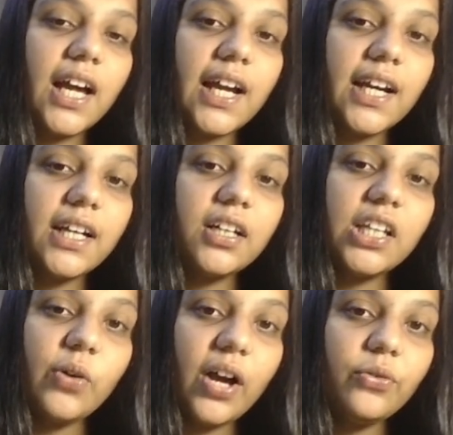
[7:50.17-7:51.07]
and
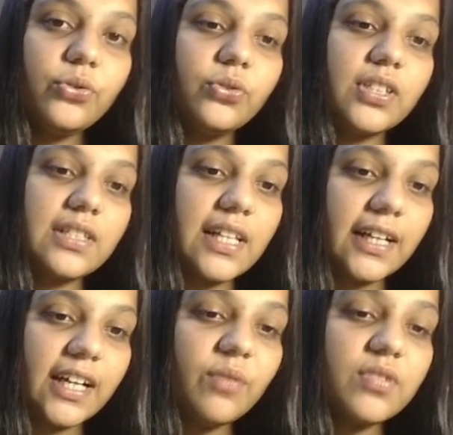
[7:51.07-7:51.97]
you have took the
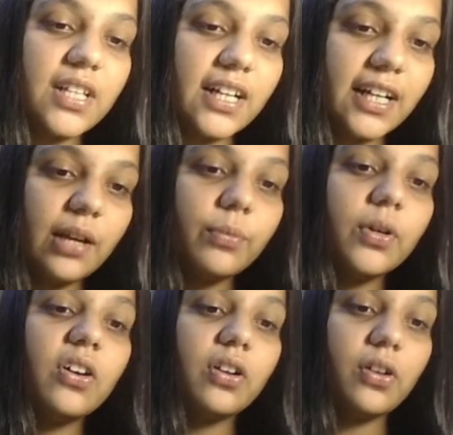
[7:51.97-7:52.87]
slaked lime. Slaked lime
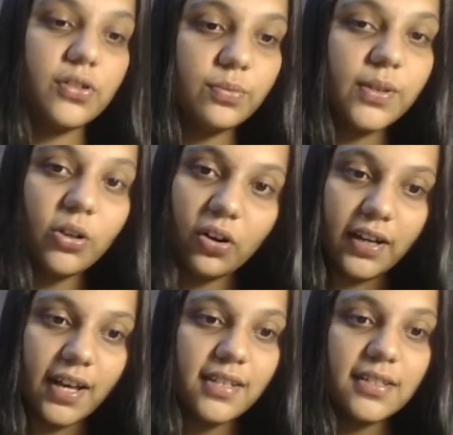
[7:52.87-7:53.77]
can also be
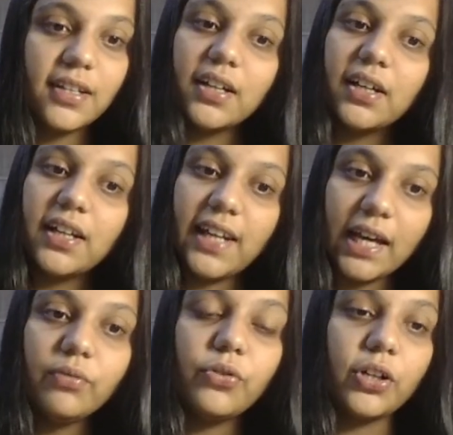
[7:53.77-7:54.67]
called as
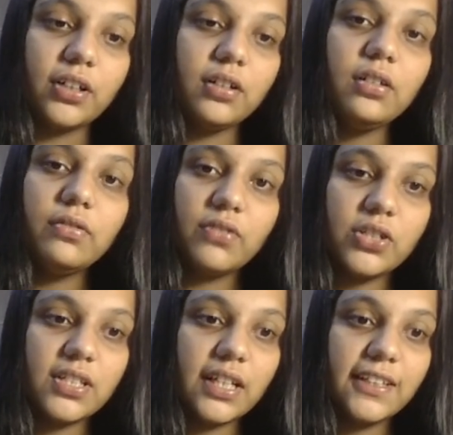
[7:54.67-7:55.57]
lime water,
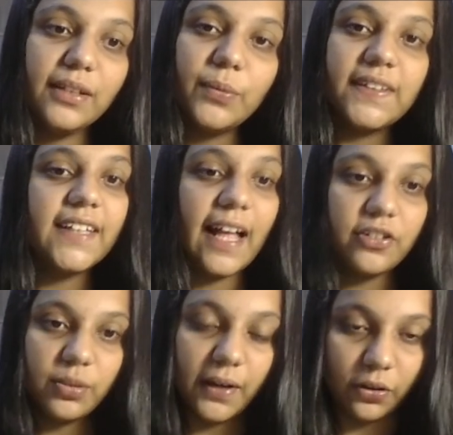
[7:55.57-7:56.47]
which is nothing but a
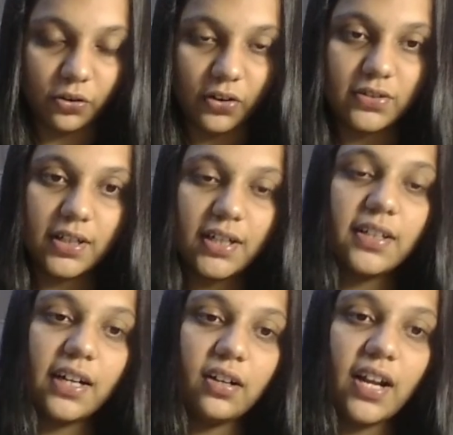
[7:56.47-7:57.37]
calcium hydroxide
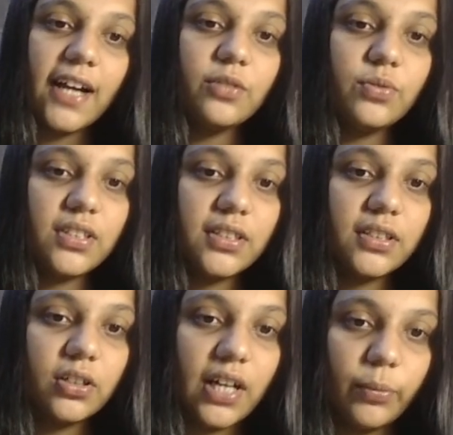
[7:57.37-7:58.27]
that reacts with
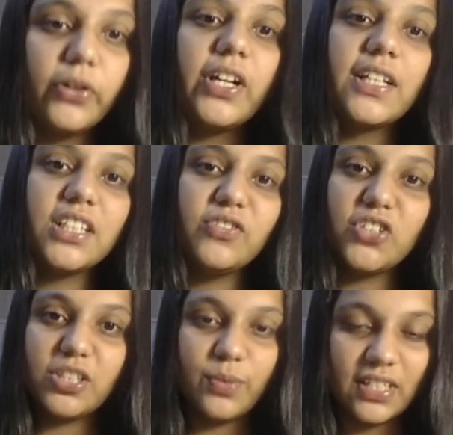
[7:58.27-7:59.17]
the carbon dioxide
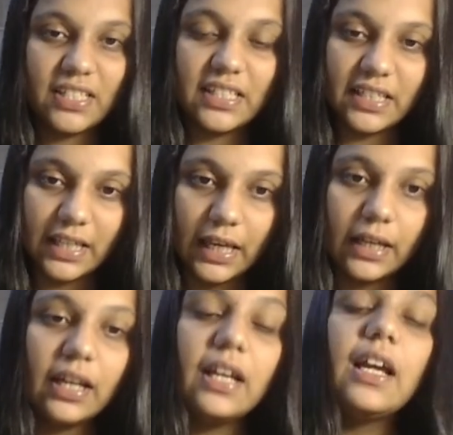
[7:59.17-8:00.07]
which is present in the
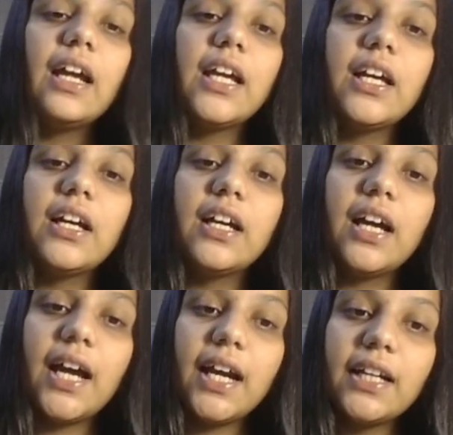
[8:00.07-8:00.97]
air,
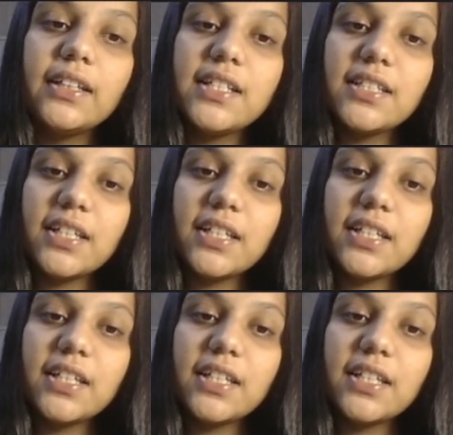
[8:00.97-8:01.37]
and this